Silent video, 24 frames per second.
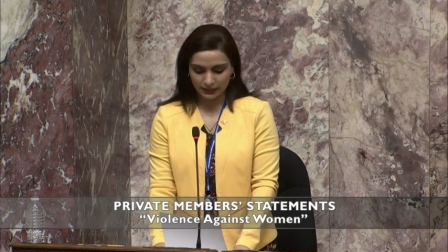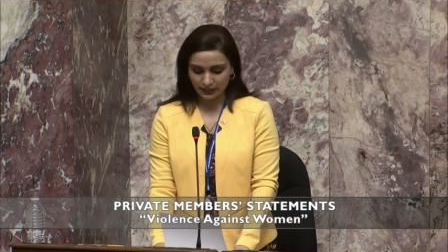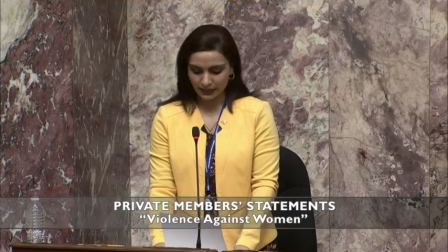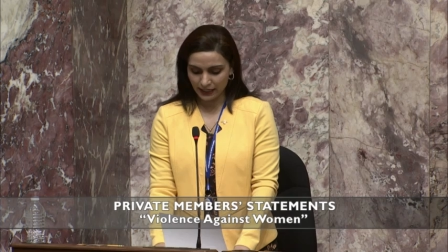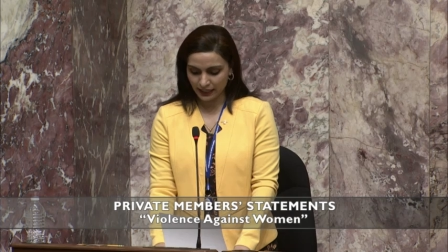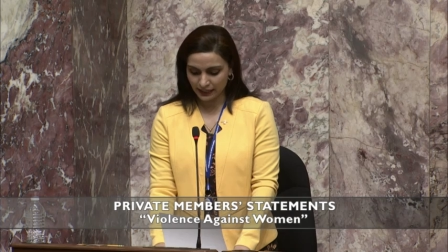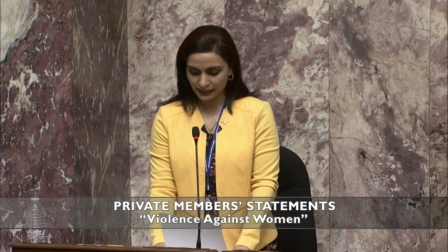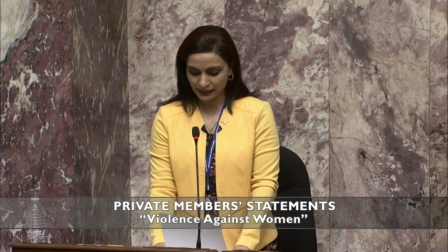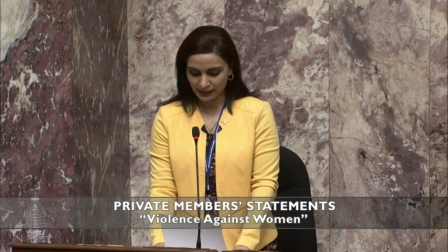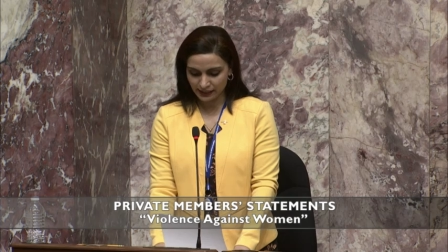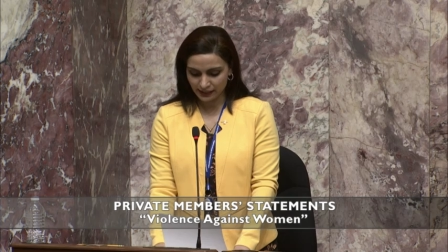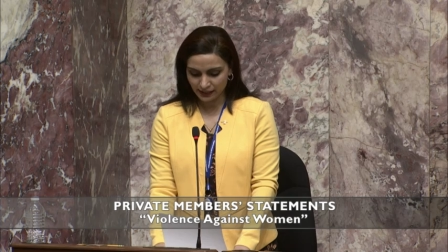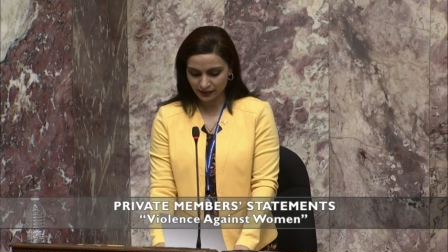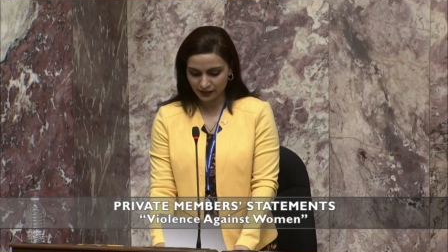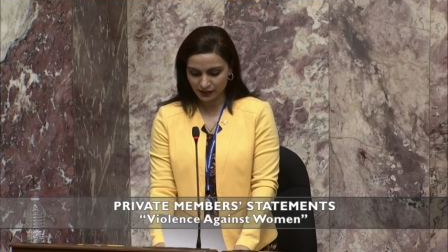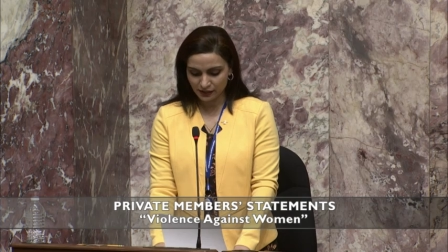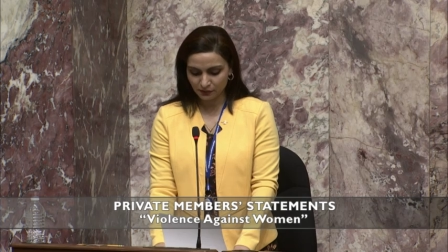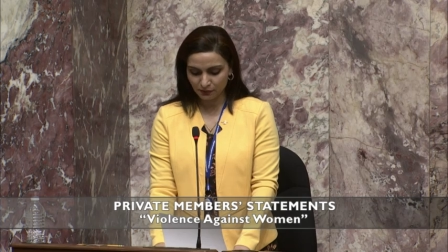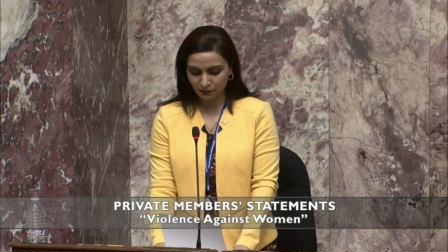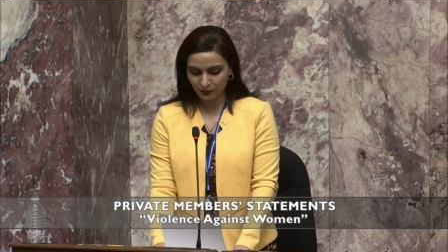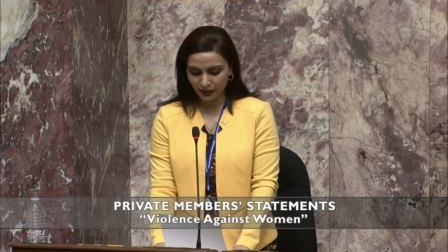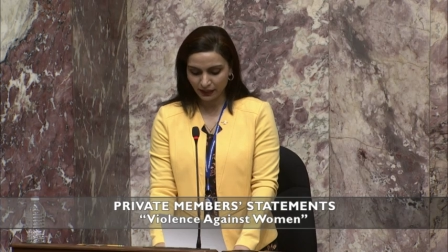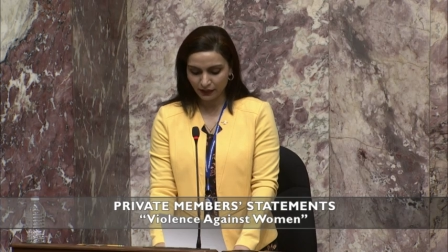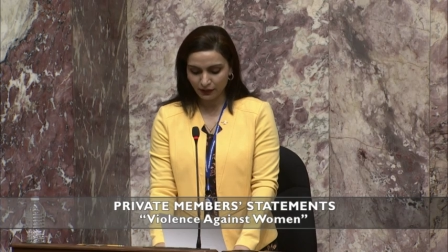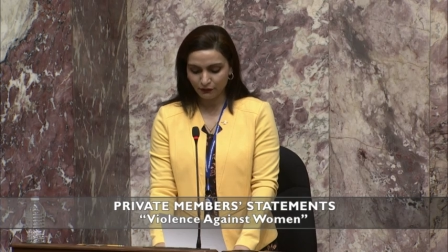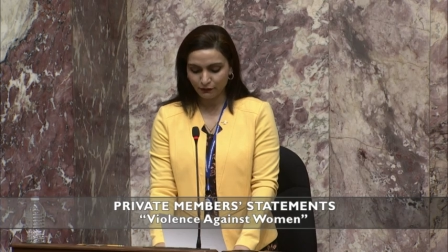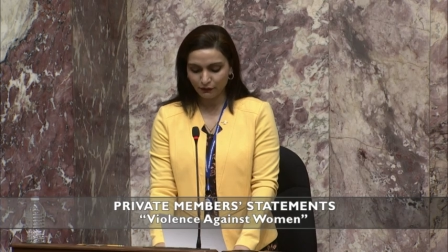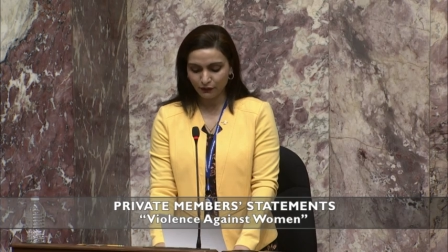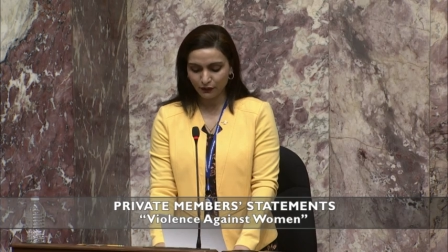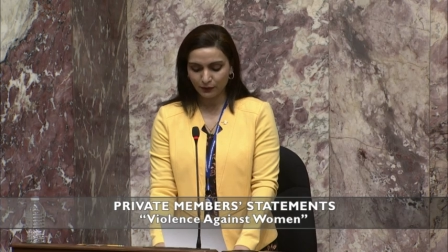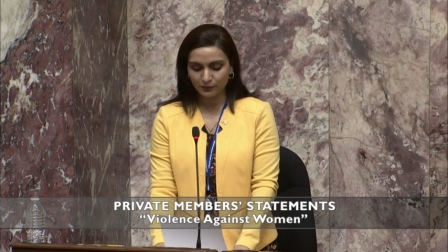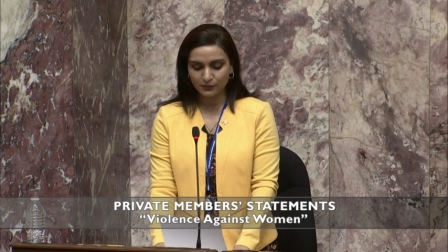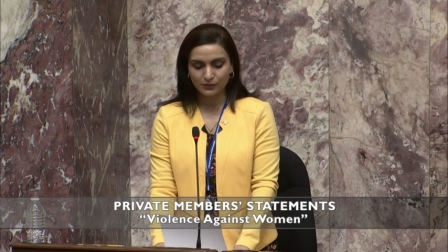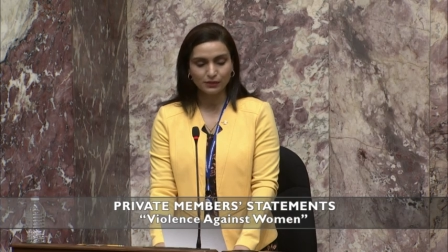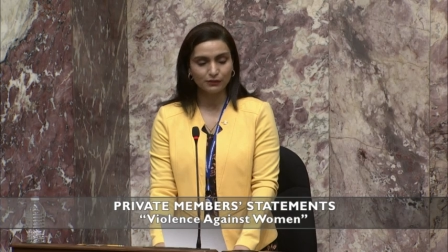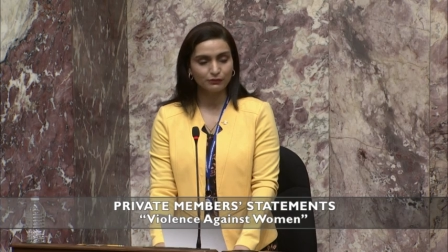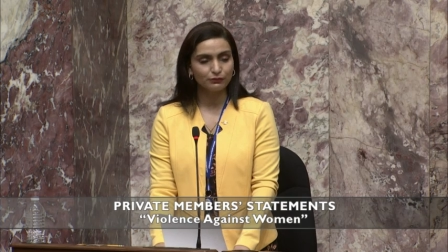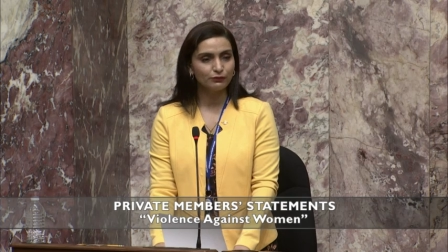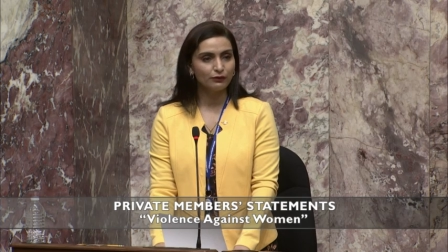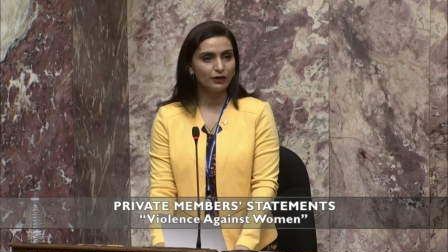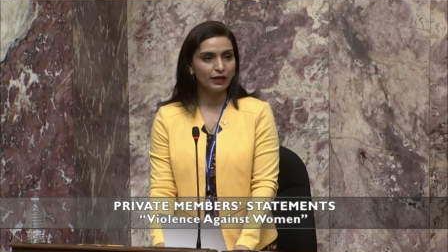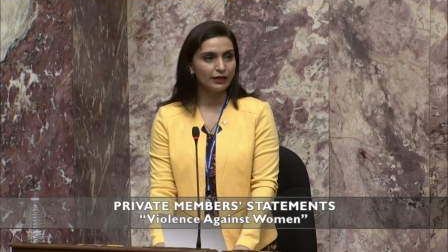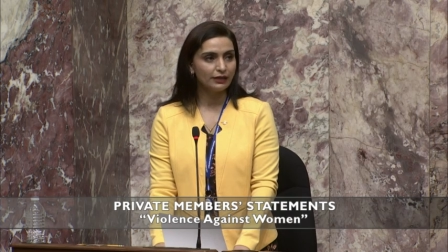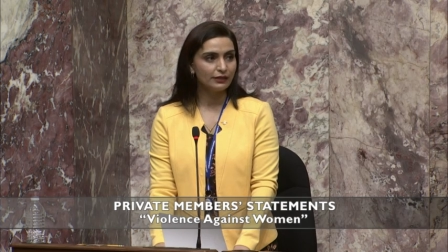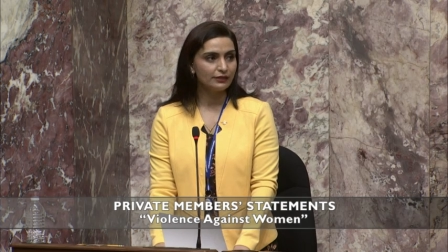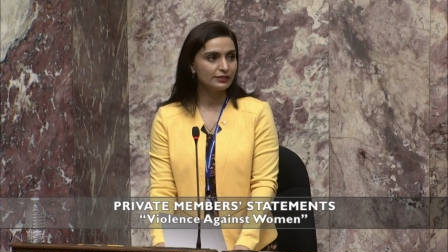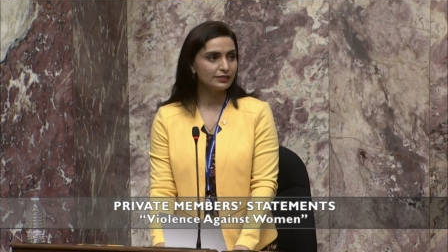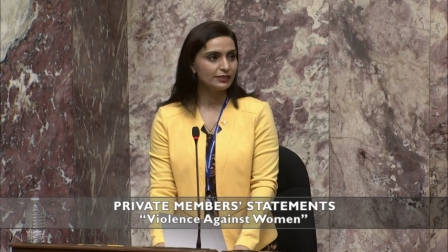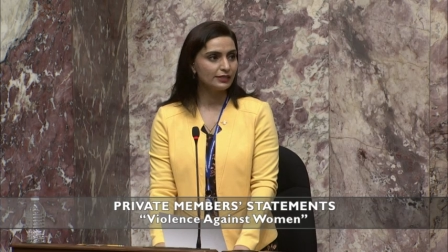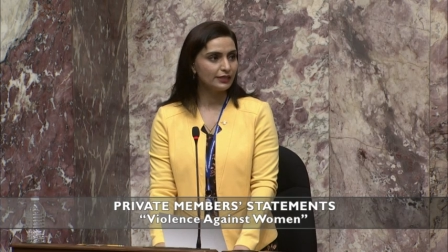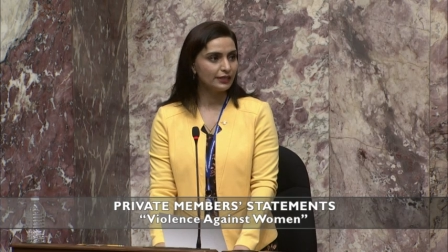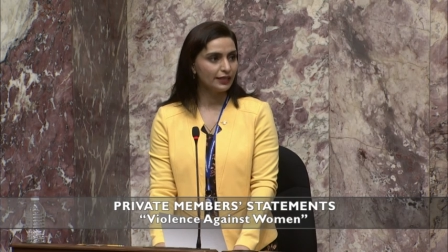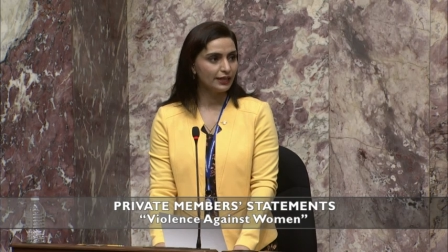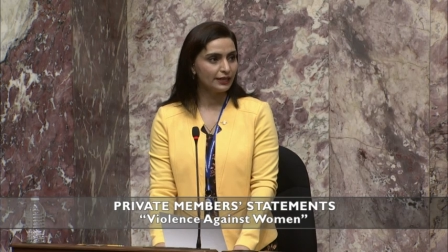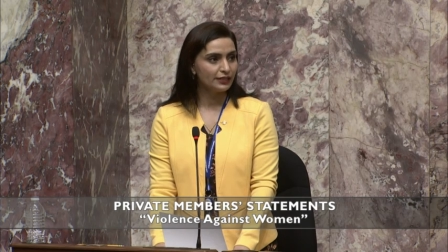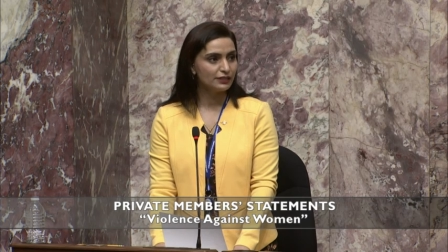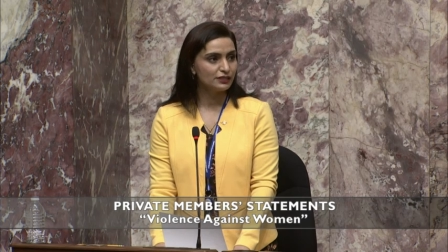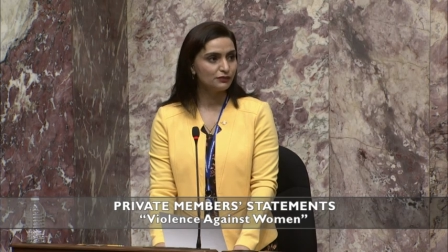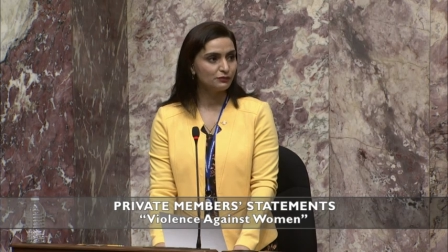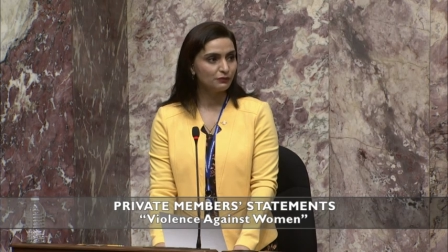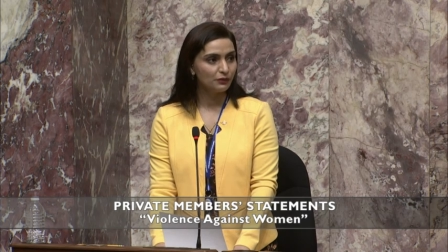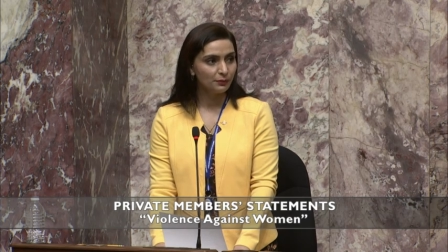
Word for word: And since many forms of violence against